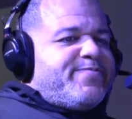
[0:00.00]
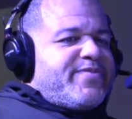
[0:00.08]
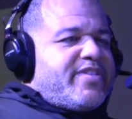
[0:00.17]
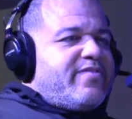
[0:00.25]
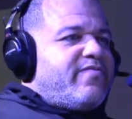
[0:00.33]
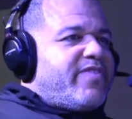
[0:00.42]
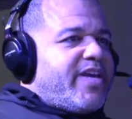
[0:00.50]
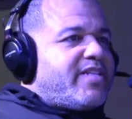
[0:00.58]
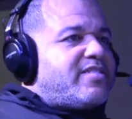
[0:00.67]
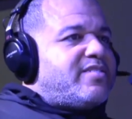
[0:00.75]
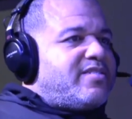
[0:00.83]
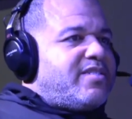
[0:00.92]

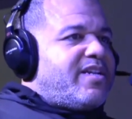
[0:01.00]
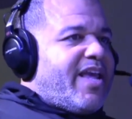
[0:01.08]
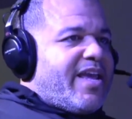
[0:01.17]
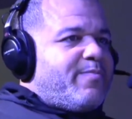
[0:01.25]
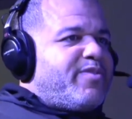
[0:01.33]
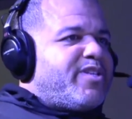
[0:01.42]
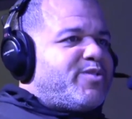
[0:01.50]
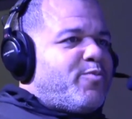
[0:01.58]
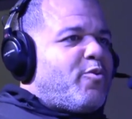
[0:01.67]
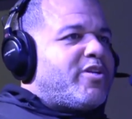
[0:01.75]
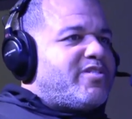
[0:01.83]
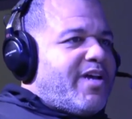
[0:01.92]
convinced to name the
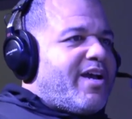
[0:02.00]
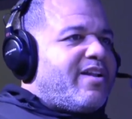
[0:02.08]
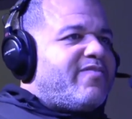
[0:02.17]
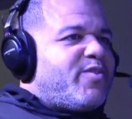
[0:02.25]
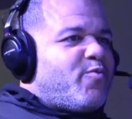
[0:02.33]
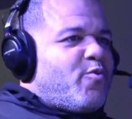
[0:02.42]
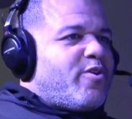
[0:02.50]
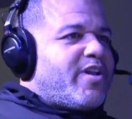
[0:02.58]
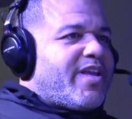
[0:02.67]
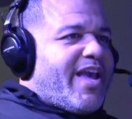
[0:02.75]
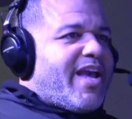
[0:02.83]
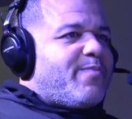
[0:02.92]
sports side of it Warren
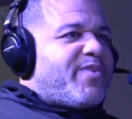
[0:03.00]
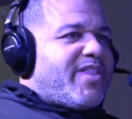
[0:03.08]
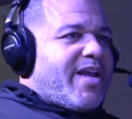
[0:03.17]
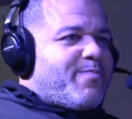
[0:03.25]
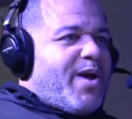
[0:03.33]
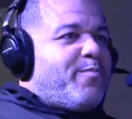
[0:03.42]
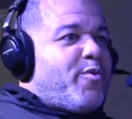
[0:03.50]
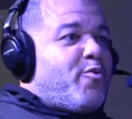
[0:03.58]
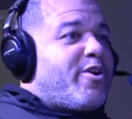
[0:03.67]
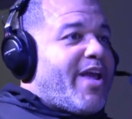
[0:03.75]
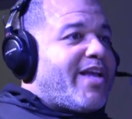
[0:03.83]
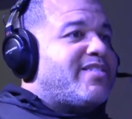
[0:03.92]
Academy. Like my
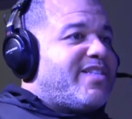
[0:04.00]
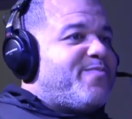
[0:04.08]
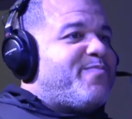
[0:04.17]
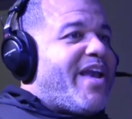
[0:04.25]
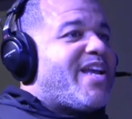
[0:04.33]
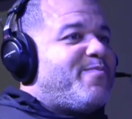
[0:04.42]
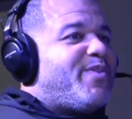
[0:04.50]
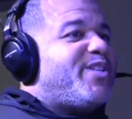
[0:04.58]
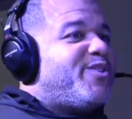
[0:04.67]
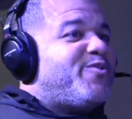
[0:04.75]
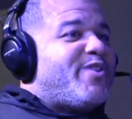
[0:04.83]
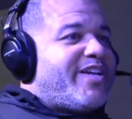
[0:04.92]
board actually made me do it.